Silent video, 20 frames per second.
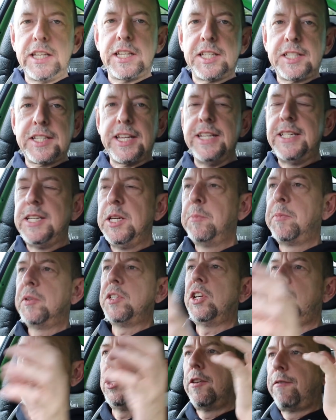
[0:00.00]
seating
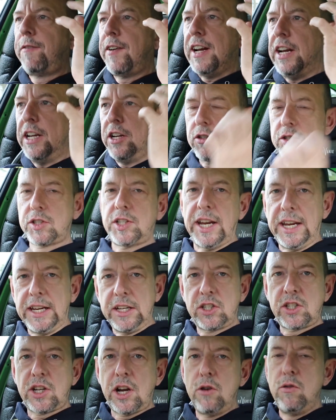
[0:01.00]
position, the fact that you're
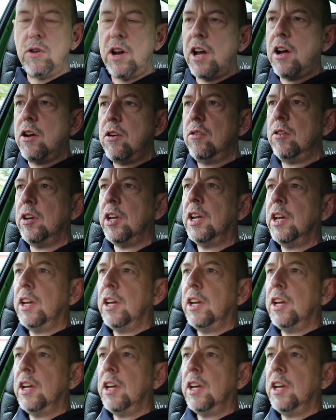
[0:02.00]
sitting so low.